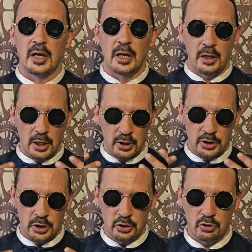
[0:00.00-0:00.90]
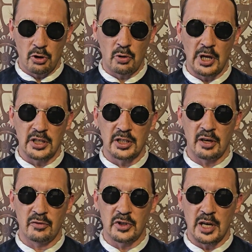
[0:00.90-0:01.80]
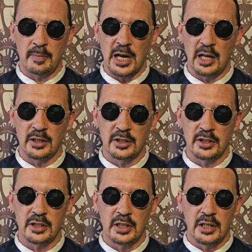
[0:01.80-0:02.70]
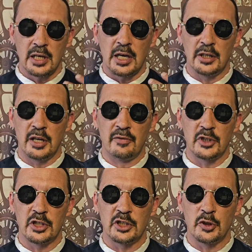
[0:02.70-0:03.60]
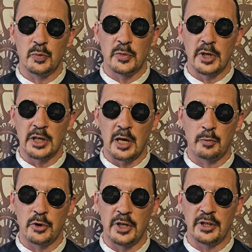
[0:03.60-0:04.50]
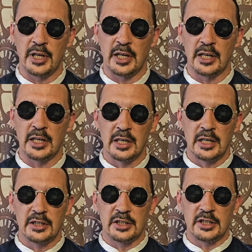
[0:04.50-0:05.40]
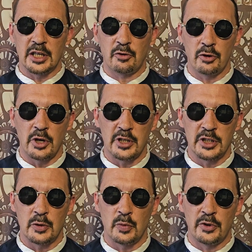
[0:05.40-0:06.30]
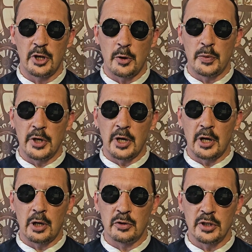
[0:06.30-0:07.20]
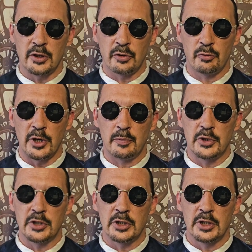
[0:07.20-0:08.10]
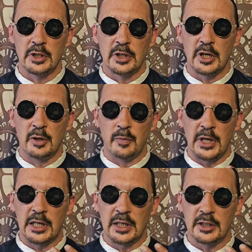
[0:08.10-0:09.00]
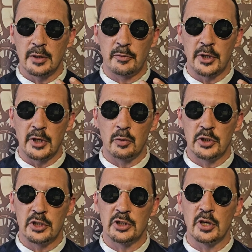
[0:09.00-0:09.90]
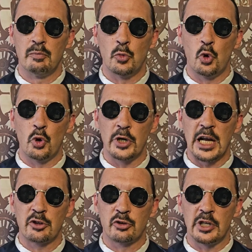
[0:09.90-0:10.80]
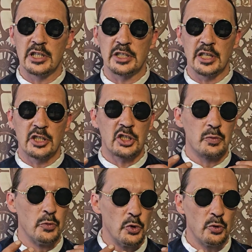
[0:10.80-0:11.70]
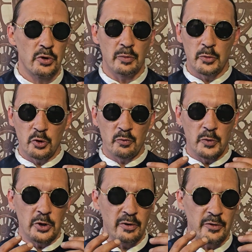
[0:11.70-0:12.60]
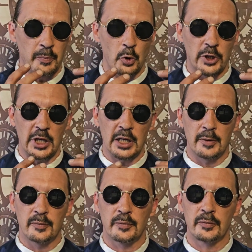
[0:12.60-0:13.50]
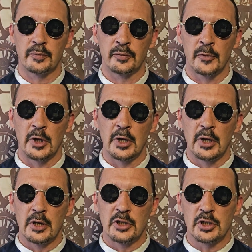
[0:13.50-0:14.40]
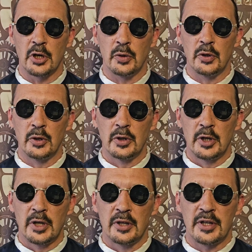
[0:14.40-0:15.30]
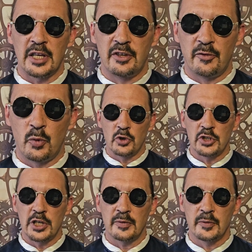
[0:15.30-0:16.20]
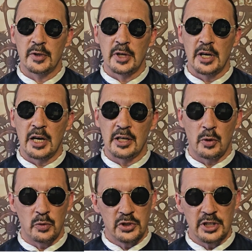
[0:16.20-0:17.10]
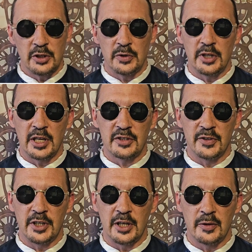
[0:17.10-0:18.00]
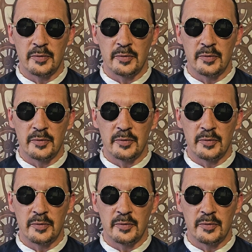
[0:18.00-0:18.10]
learn to control ourselves, our balance, our nervous system, and our breathing, to synchronize it with the opening and closing of the ribs, and make it something which is a more naturalistic, smoother movement of the body. So thank you for watching, and I will see you in the next video.